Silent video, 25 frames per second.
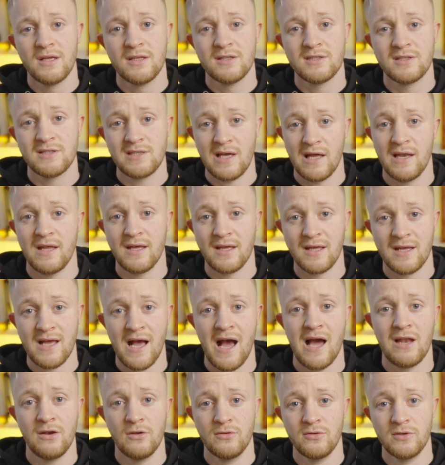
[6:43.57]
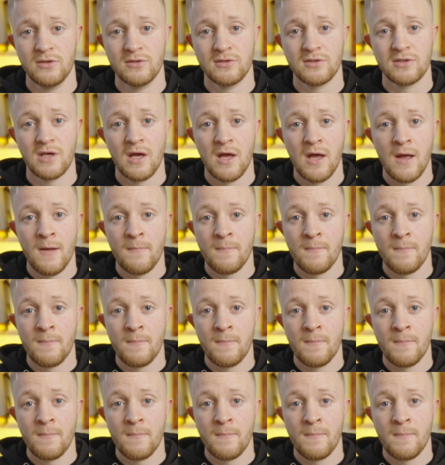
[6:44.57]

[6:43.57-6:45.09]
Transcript: selling calendars.